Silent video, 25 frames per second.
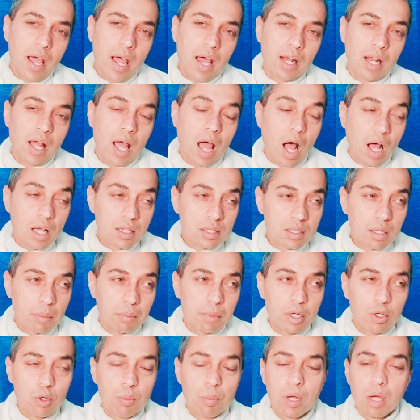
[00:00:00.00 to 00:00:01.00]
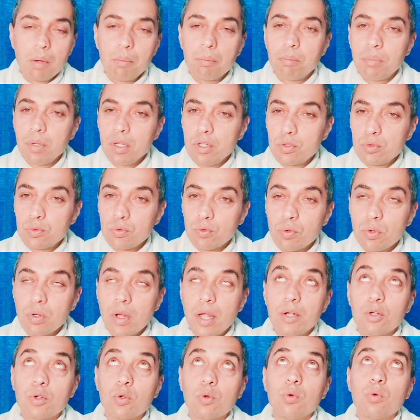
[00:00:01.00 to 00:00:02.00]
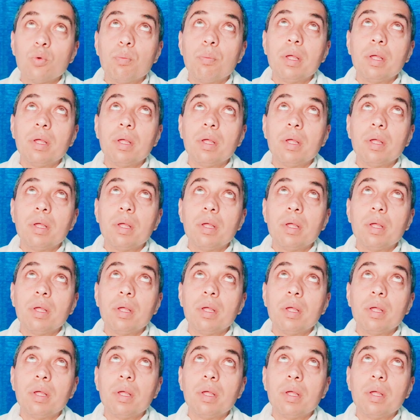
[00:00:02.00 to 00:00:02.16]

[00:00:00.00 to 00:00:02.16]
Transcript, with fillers: and I ask somebody to become peaceful and to